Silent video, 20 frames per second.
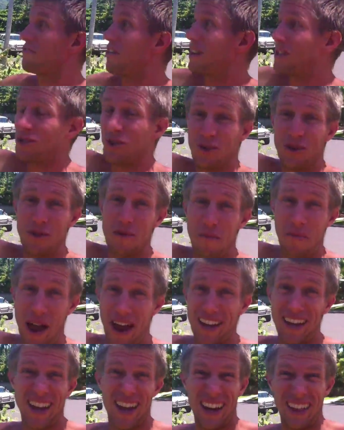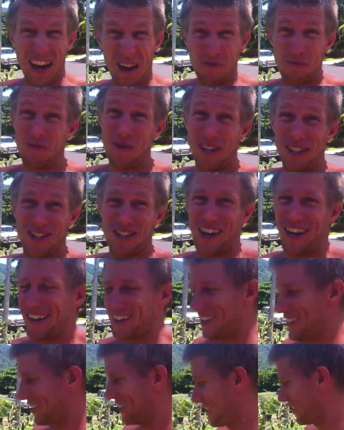the fence or in the backyard. That would be exciting to